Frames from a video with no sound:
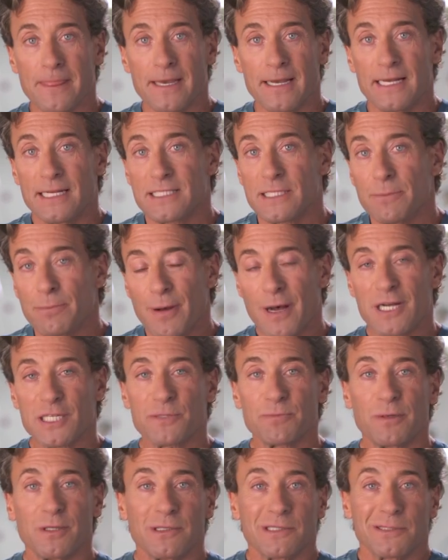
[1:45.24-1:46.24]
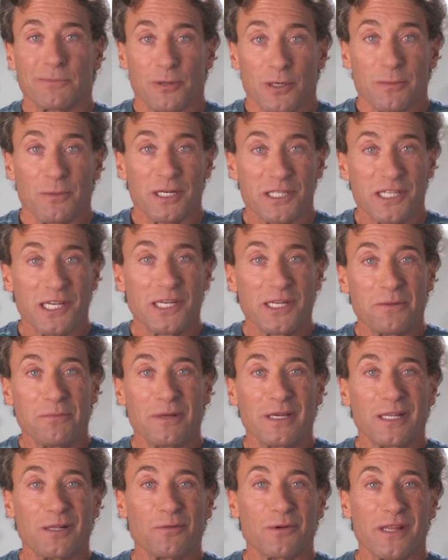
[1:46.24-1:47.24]
It's impossible to pretty much eat a
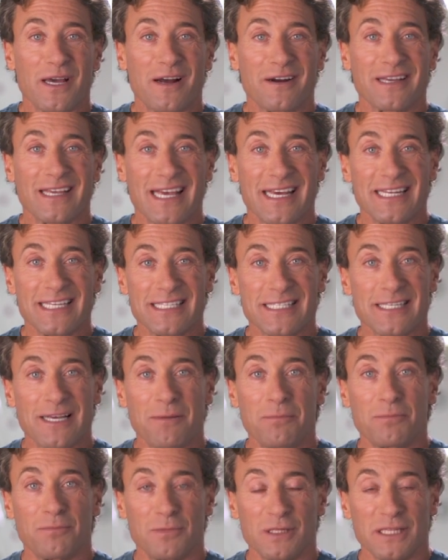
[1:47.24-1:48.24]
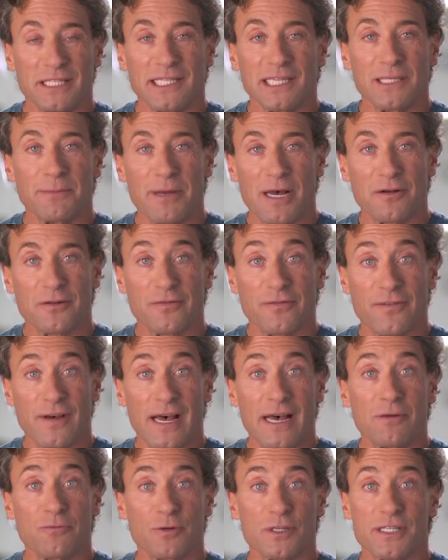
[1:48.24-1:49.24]
meal without getting some little amount of
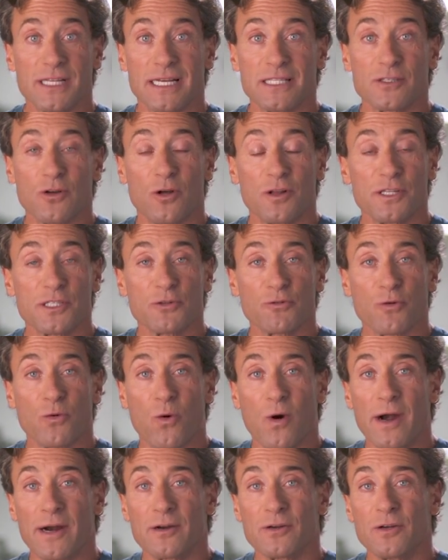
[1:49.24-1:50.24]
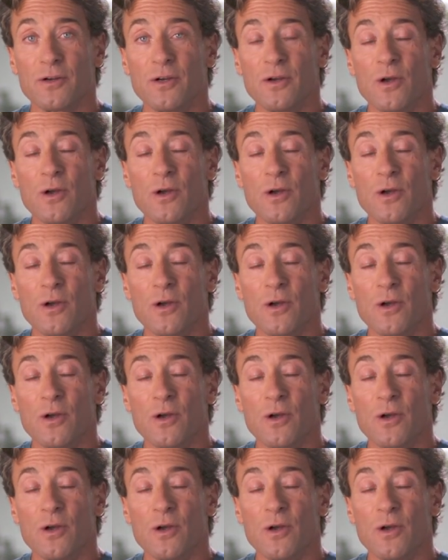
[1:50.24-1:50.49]
fat, which that's all that's required.